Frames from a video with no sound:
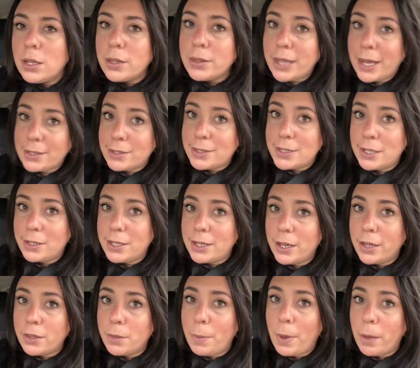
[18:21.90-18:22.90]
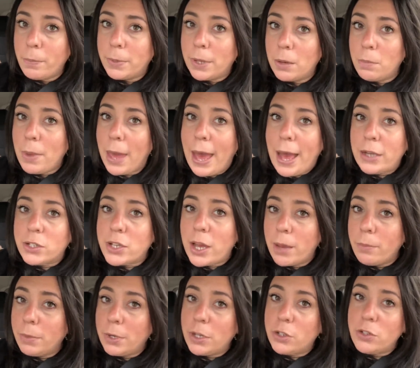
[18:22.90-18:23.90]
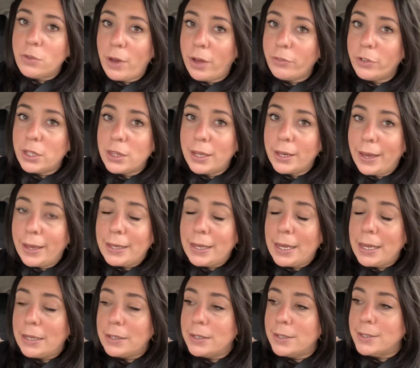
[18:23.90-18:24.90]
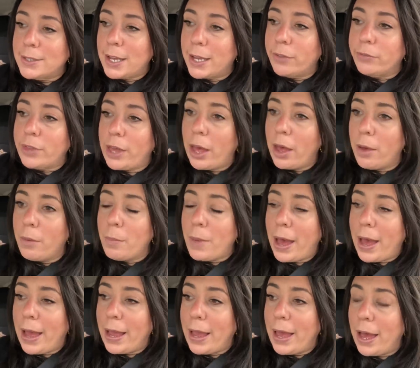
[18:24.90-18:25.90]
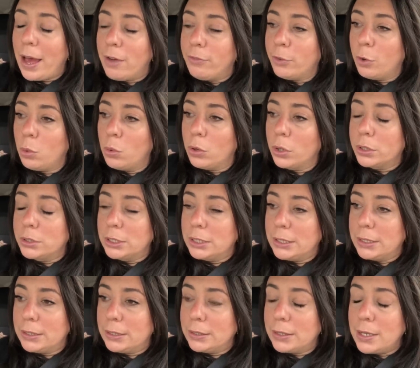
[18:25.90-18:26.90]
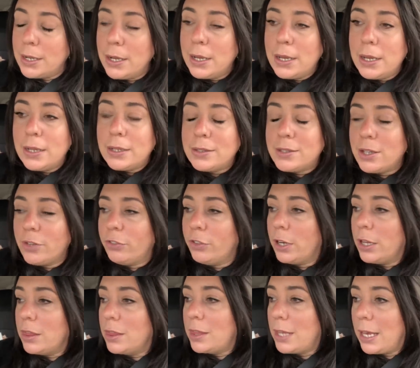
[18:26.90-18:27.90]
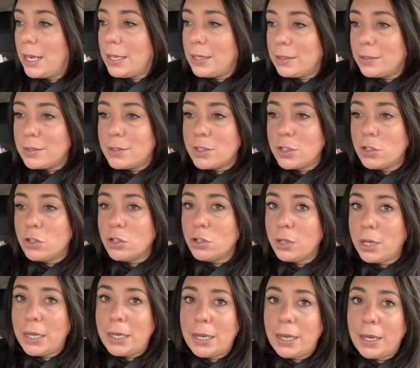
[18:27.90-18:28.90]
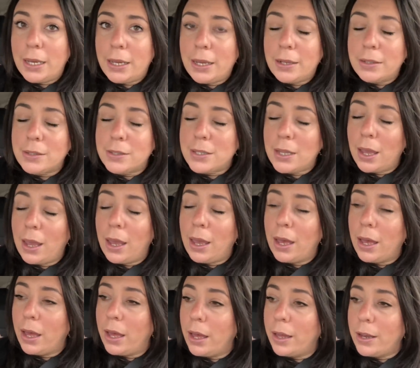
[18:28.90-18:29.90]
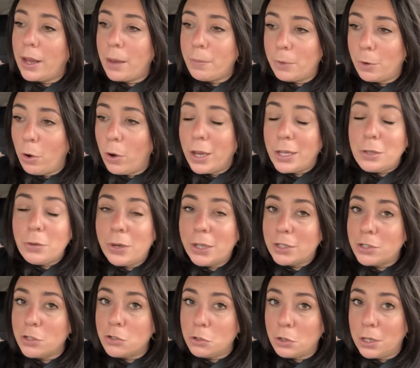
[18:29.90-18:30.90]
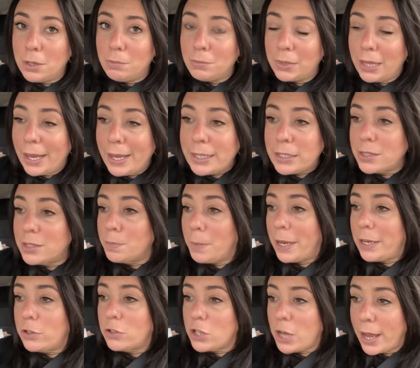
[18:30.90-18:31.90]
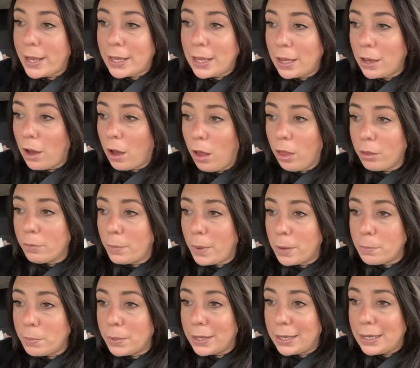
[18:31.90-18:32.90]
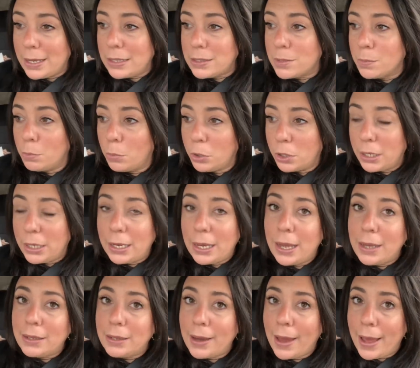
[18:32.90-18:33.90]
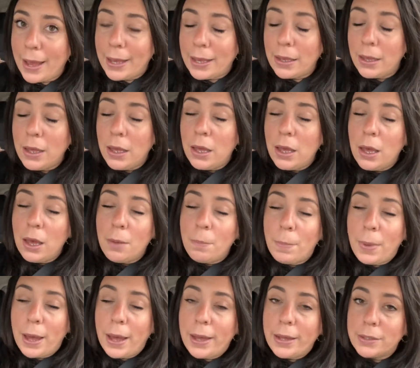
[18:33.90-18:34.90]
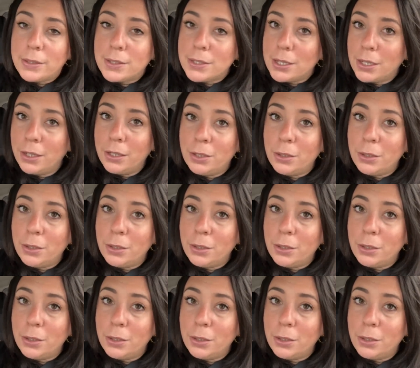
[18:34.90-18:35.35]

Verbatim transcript: So that's the tea on the pumpkin patch. I'm gonna do everything I can to save them. I have ordered different things to treat it, and I'm going to extreme lengths by checking all of my plants morning and night, but